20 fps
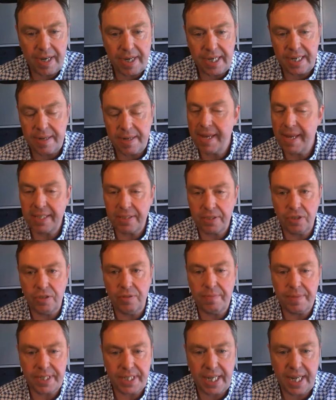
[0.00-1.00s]
an email
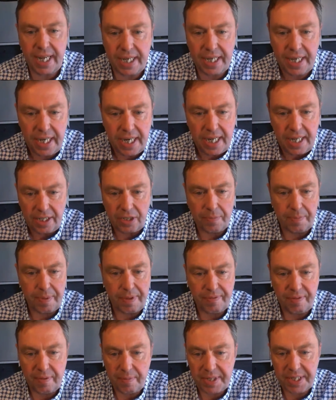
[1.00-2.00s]
comes in, could be
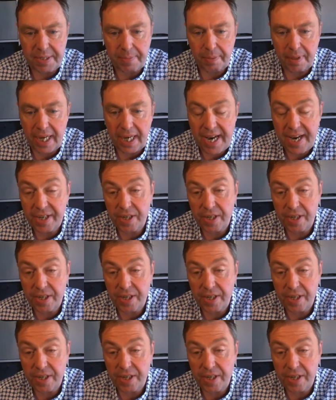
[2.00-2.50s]
from a supplier,